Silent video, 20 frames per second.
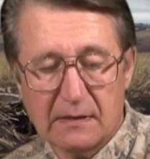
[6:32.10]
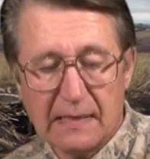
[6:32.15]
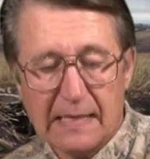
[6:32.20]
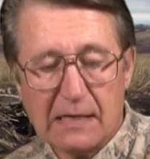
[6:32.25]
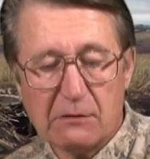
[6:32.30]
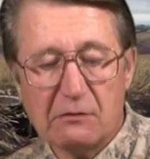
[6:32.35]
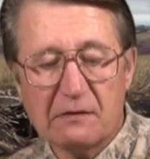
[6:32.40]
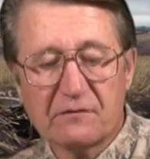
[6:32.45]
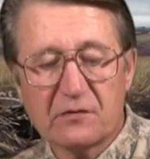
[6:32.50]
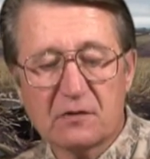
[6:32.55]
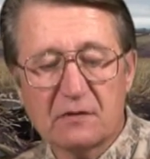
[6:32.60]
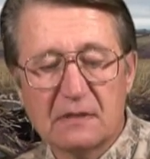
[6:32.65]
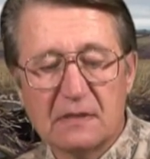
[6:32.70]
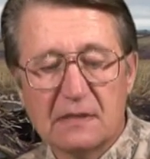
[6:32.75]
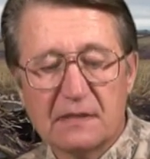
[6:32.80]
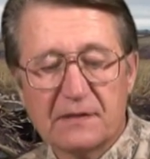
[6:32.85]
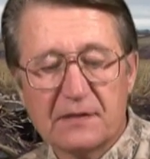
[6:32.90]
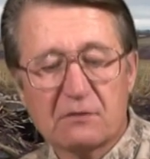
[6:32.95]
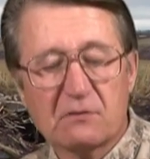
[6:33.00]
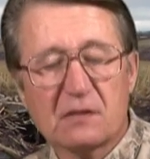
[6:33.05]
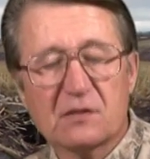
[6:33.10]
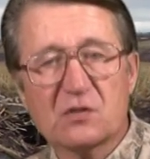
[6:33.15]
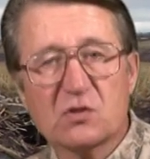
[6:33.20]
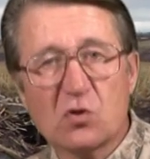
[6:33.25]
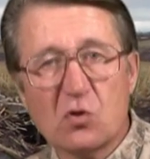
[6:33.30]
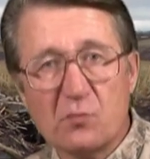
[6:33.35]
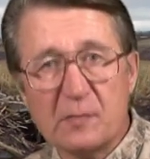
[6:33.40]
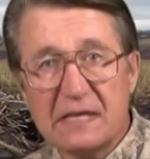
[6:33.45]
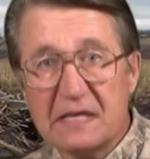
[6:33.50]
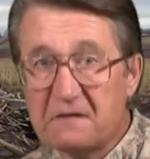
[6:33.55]
However, there are
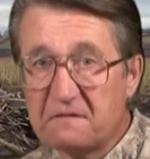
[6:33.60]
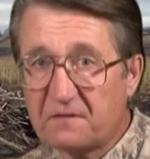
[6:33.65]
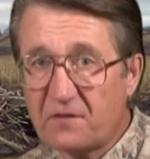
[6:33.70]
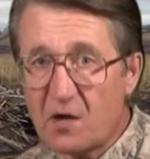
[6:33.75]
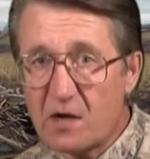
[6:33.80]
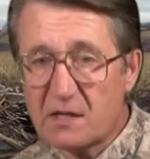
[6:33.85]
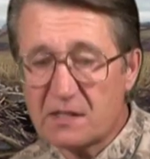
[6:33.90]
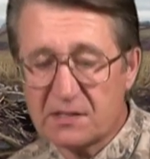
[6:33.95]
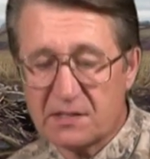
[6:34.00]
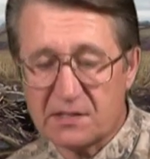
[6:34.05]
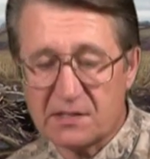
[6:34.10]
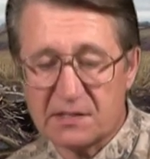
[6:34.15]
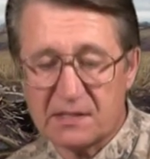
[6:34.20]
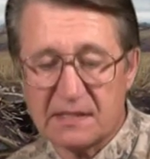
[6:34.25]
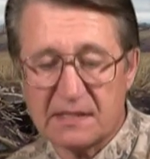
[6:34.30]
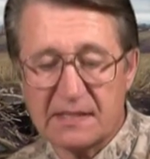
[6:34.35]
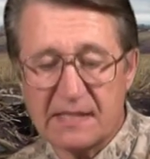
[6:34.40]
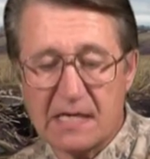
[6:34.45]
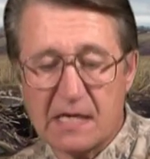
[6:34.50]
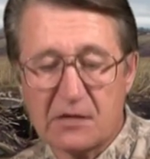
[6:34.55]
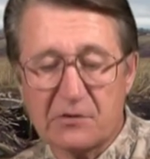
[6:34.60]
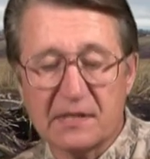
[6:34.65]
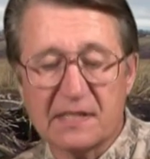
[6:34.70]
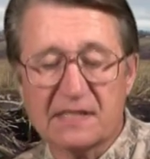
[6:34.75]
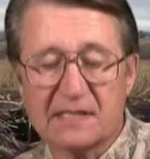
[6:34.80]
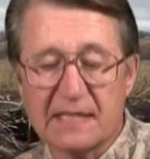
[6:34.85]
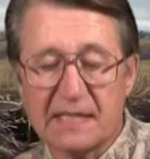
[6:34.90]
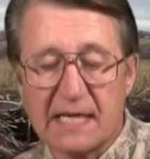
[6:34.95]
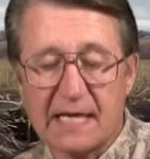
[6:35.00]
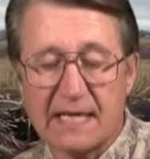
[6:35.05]
so many foxes in the
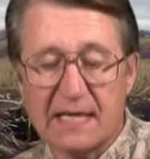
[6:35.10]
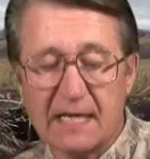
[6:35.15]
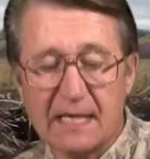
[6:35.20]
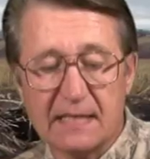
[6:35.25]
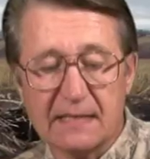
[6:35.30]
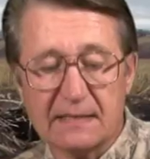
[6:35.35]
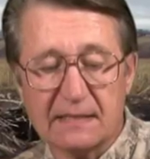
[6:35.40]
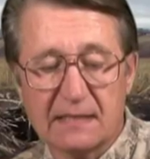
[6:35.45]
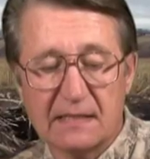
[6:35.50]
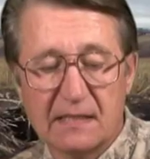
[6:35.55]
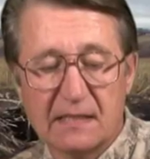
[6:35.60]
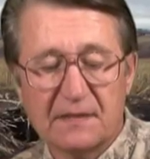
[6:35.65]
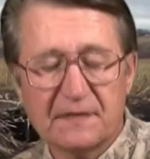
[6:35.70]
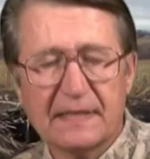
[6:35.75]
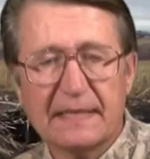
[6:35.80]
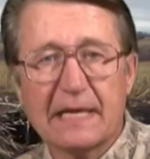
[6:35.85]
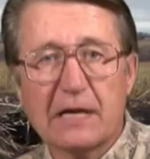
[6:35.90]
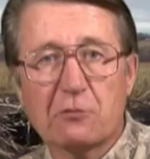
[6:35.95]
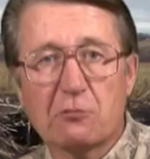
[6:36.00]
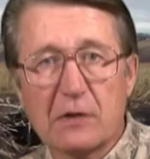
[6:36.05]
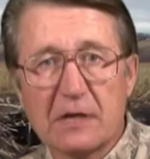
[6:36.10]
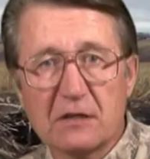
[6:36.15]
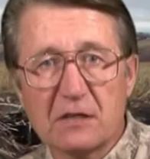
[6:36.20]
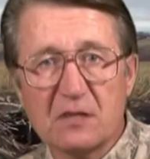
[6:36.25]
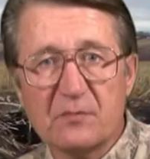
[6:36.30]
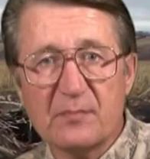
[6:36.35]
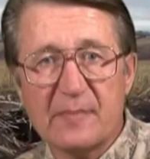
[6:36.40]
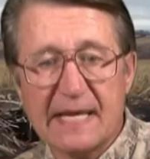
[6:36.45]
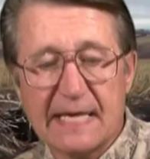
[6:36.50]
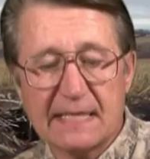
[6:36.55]
areas that I hunt that I
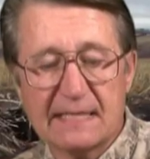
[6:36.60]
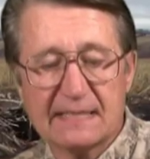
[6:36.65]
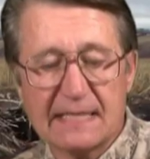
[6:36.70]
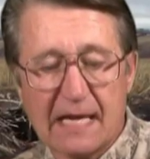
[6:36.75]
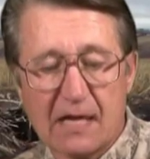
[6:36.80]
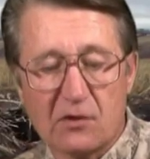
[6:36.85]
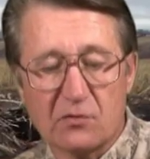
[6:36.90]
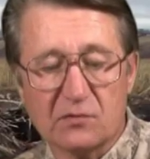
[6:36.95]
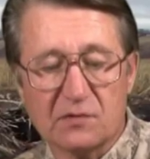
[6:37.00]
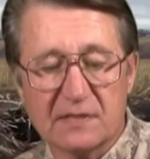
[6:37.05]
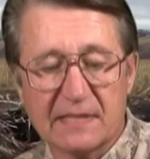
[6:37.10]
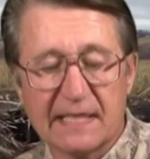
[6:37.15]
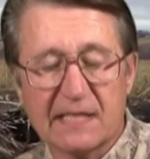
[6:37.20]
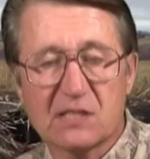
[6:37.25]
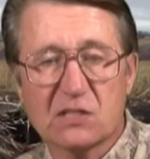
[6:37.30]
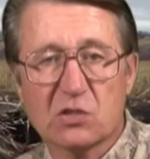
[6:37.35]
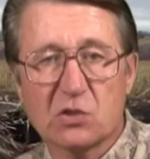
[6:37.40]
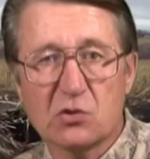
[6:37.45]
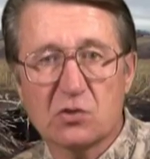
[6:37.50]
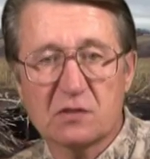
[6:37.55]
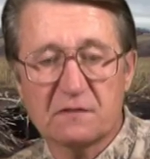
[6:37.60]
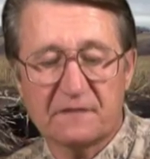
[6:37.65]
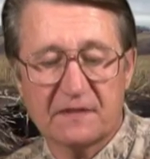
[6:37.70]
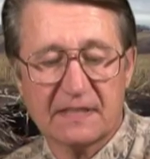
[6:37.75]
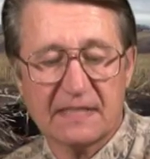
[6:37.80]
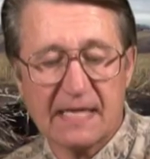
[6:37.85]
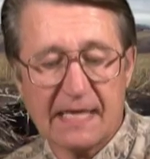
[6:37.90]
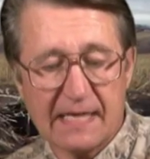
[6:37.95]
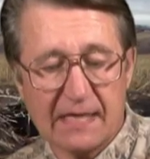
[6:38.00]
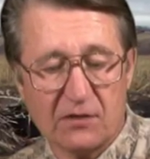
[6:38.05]
rarely make sounds exclusive to
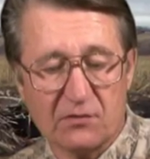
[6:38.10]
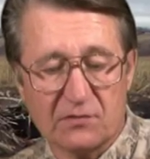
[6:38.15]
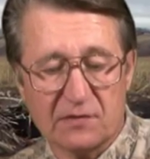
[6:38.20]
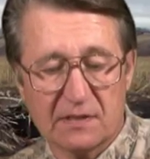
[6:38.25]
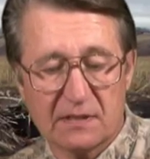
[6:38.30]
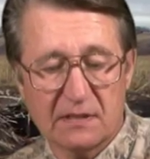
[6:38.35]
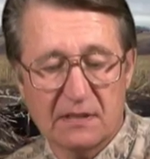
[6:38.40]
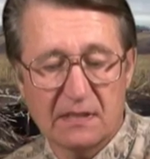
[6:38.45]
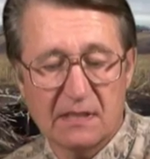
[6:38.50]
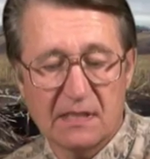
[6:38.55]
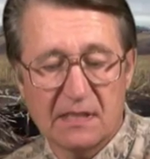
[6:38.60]
coyotes,